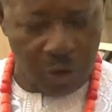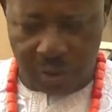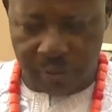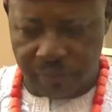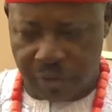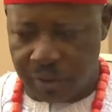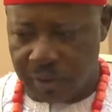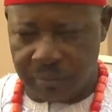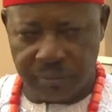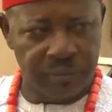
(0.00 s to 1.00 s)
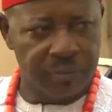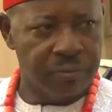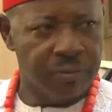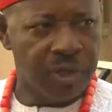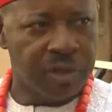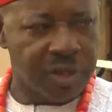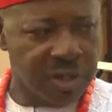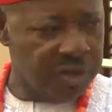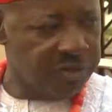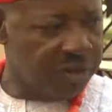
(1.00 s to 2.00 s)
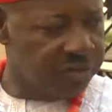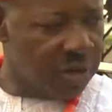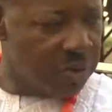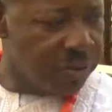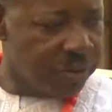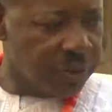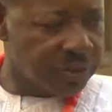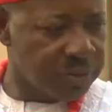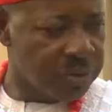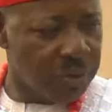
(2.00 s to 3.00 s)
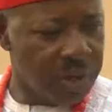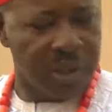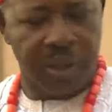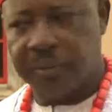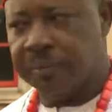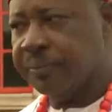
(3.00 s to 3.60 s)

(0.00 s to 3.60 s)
Okay. See if that will be possible. Quickly.